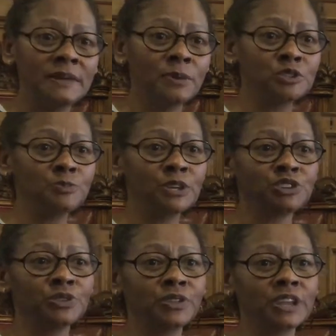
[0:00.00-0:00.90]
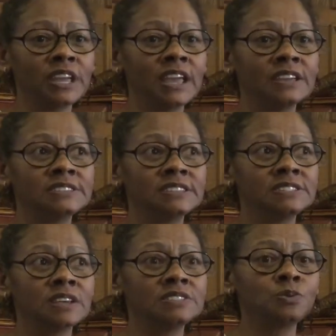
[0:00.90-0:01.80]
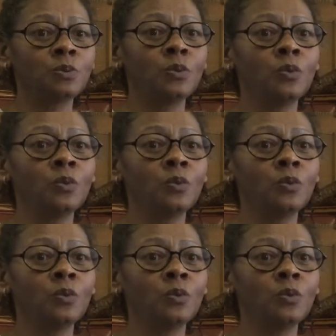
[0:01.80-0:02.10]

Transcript: the most special thing is, is, is,